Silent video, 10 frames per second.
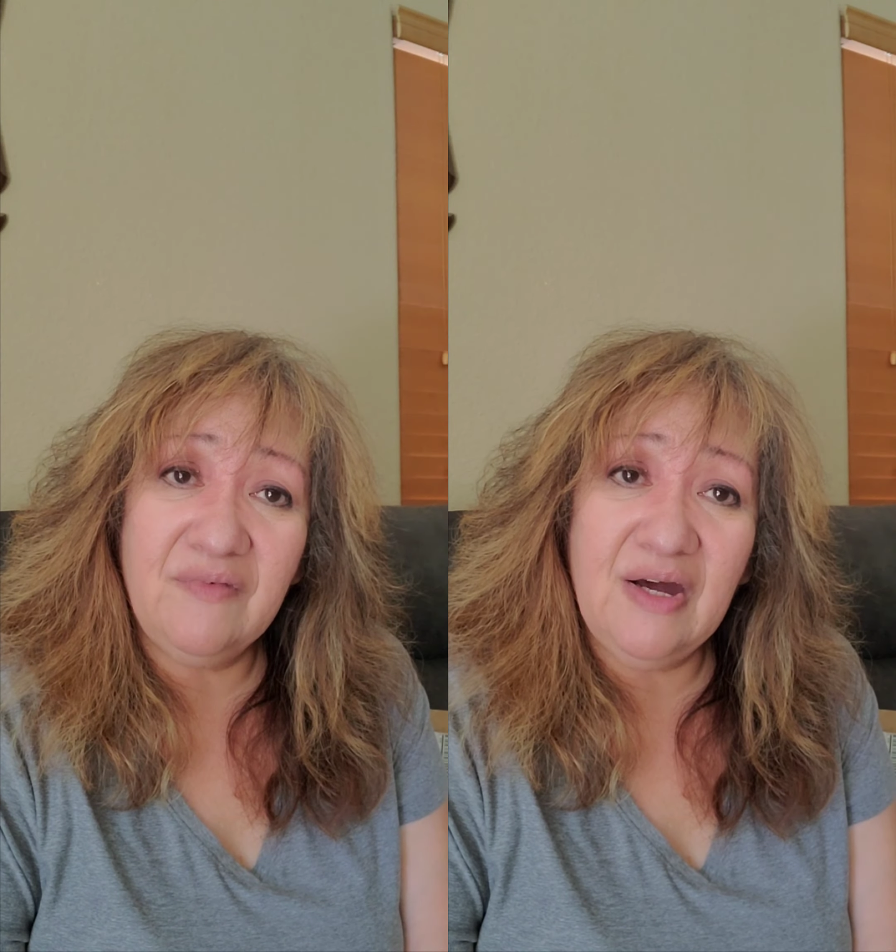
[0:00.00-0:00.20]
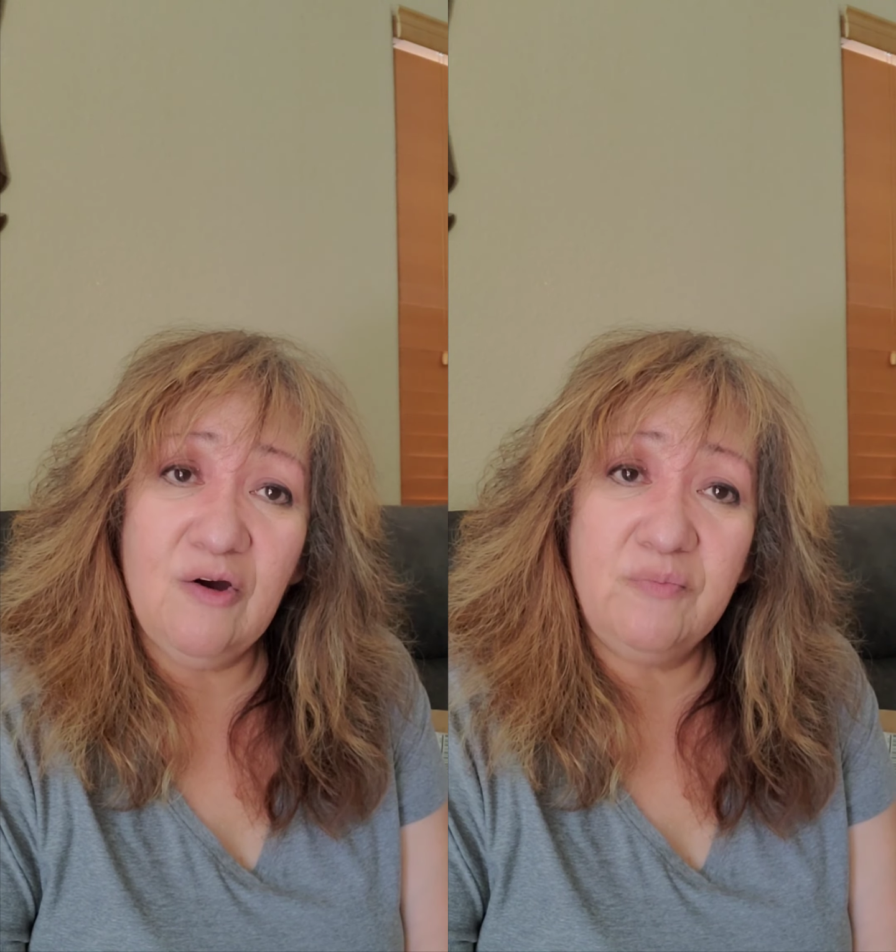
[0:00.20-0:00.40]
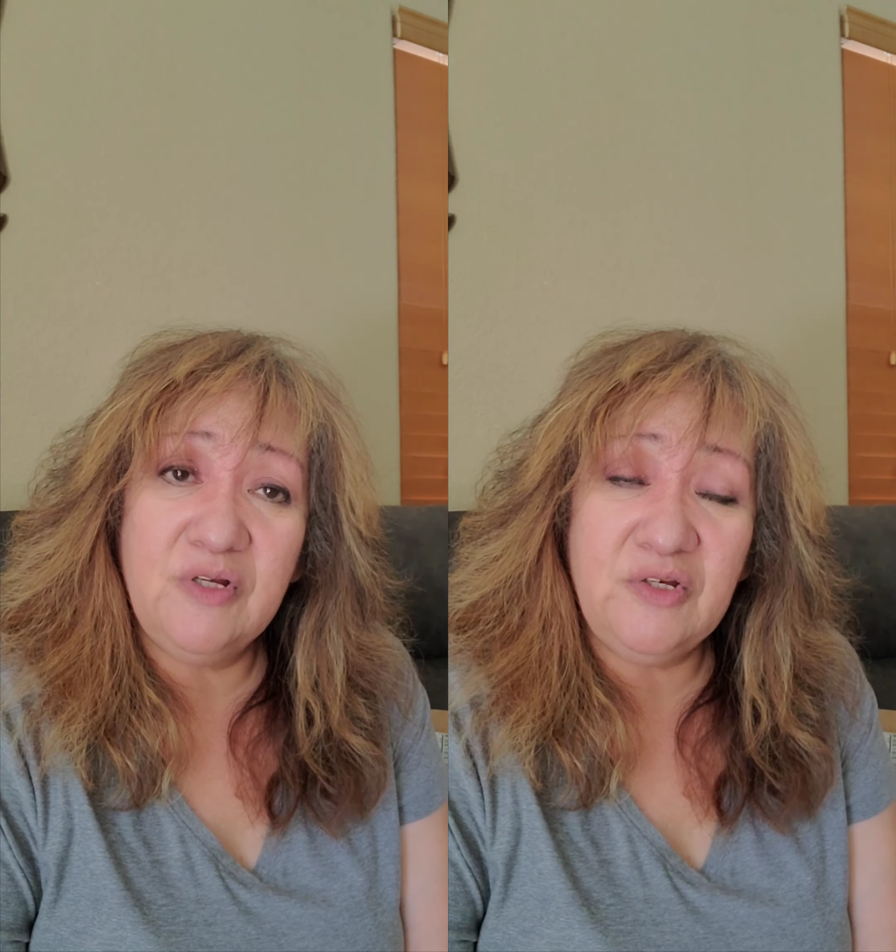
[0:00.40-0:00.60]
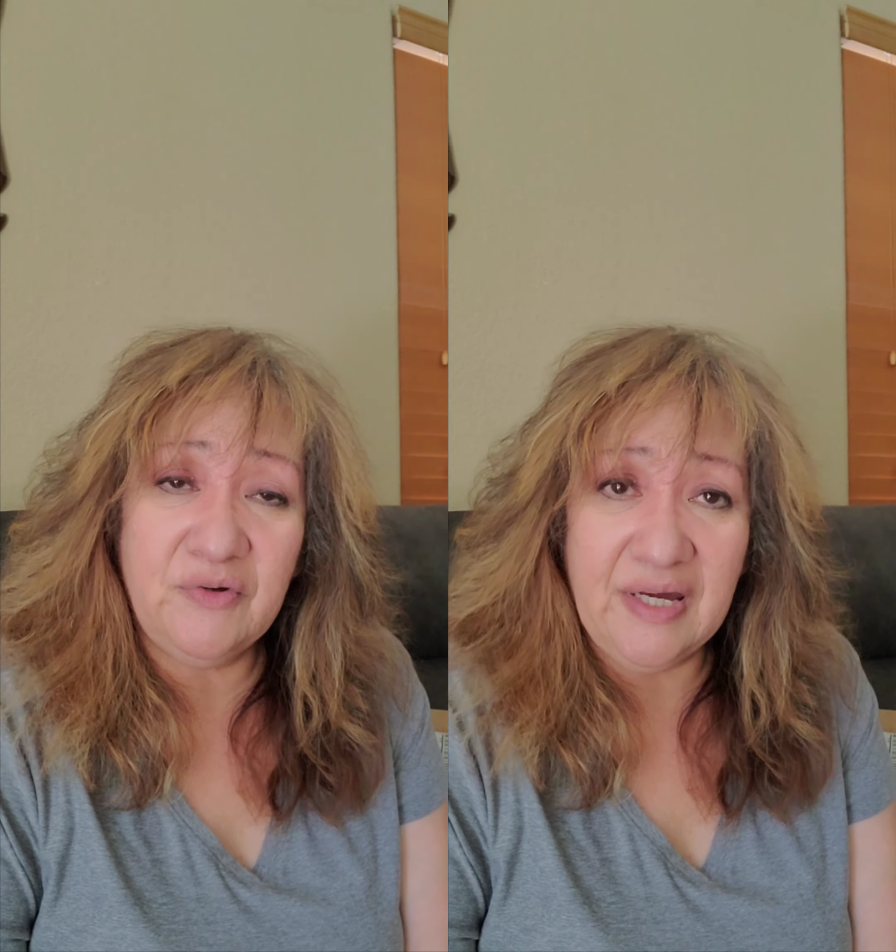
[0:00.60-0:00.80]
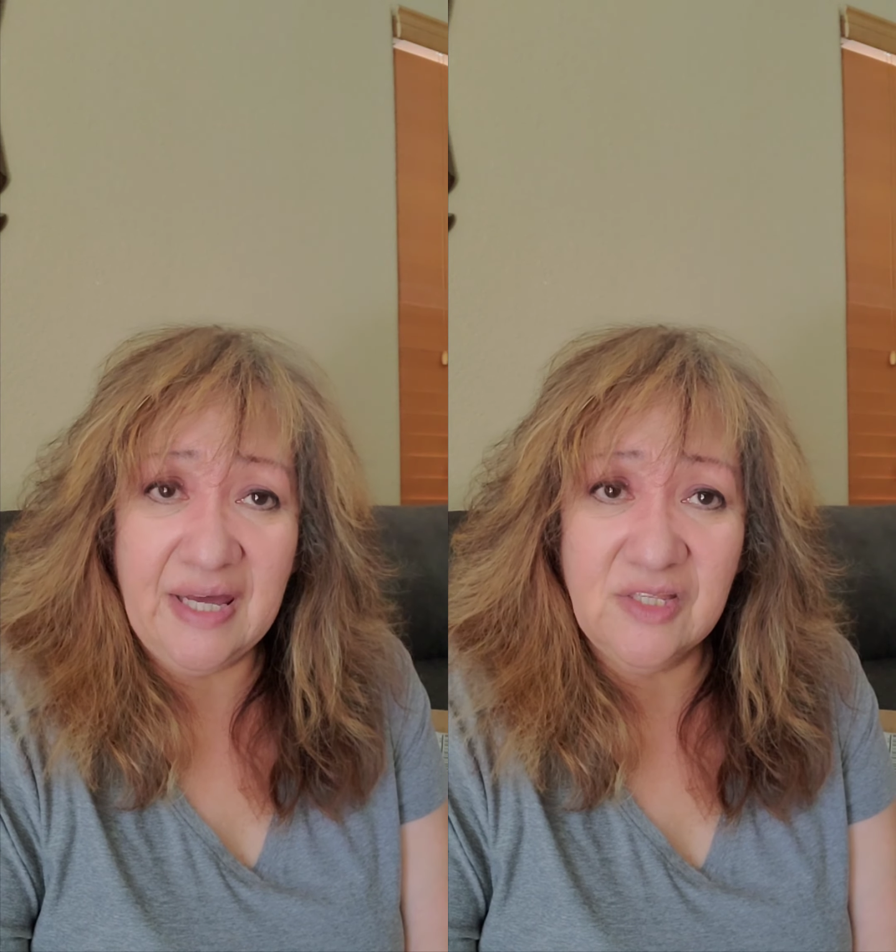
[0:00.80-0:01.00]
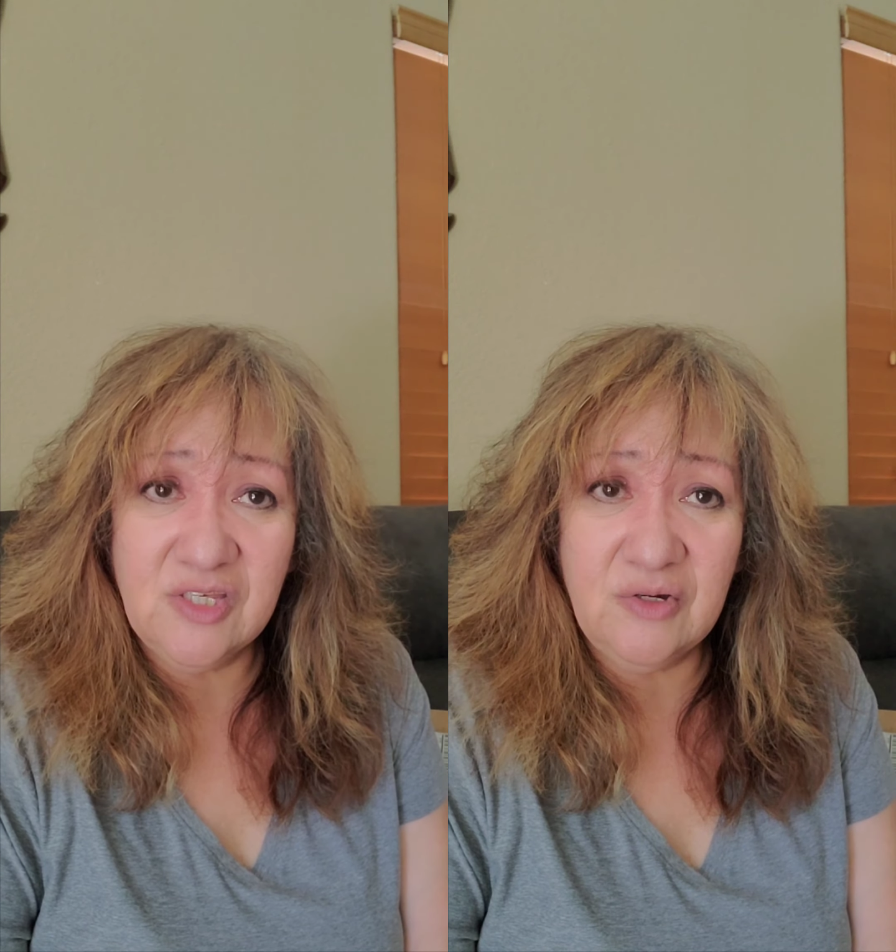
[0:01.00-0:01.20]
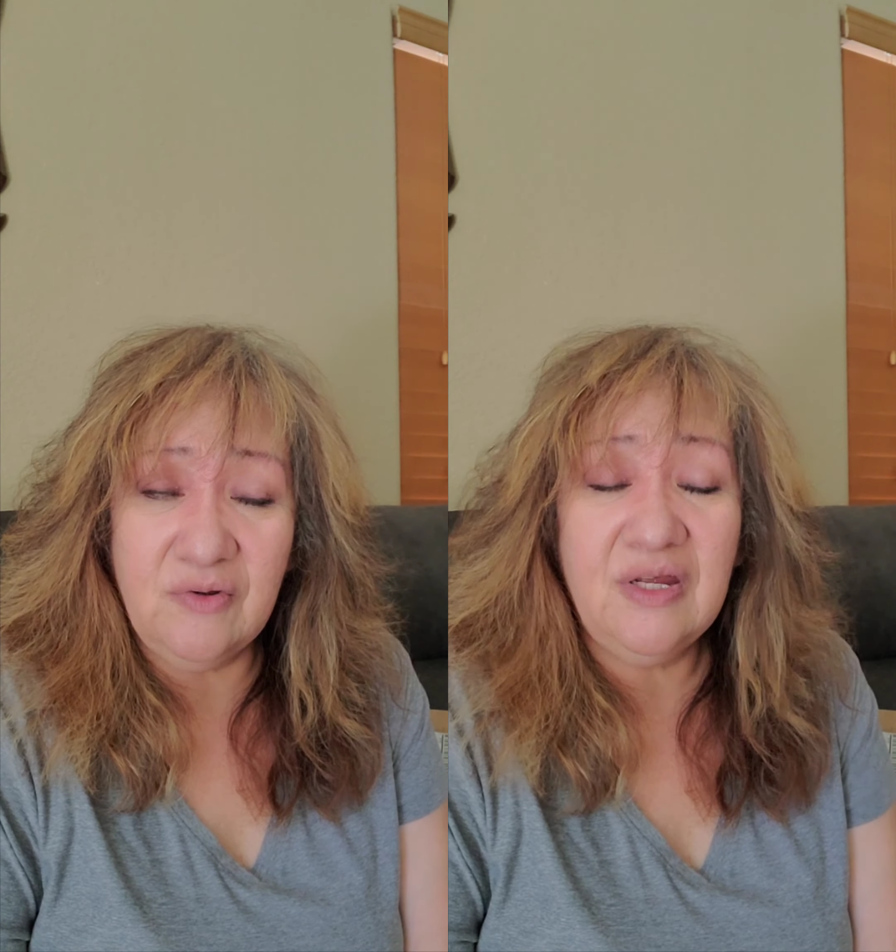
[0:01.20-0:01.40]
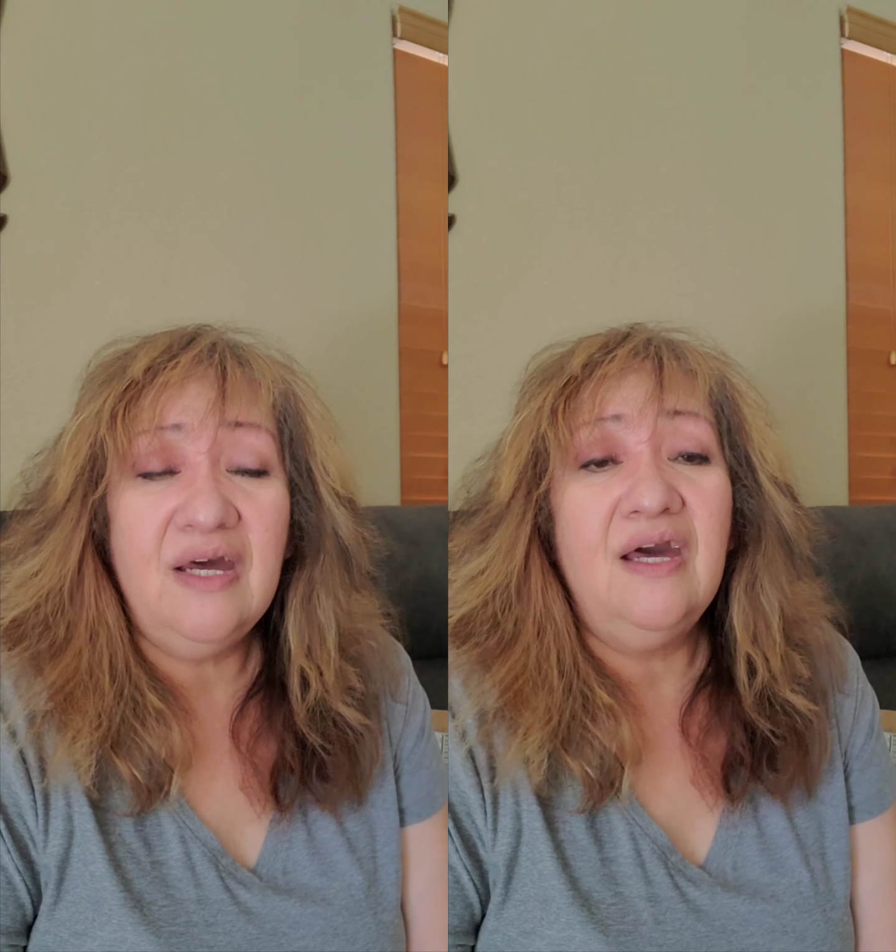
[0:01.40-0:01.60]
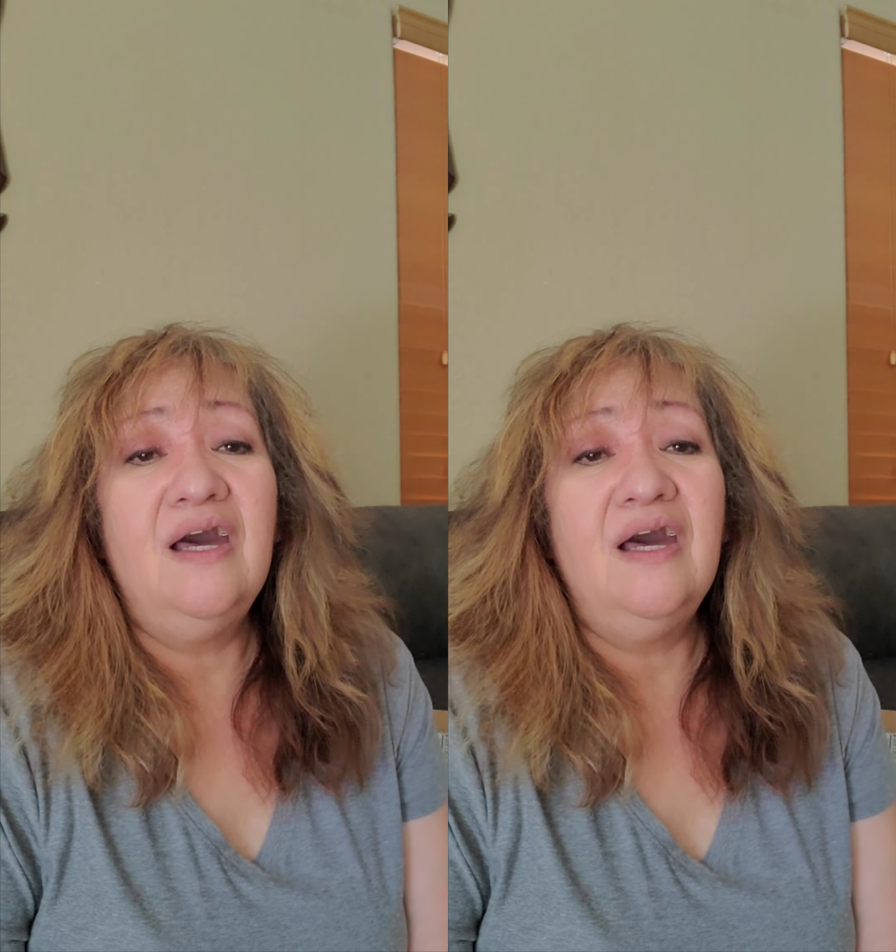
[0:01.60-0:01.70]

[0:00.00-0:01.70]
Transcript: and I hope to do it again soon.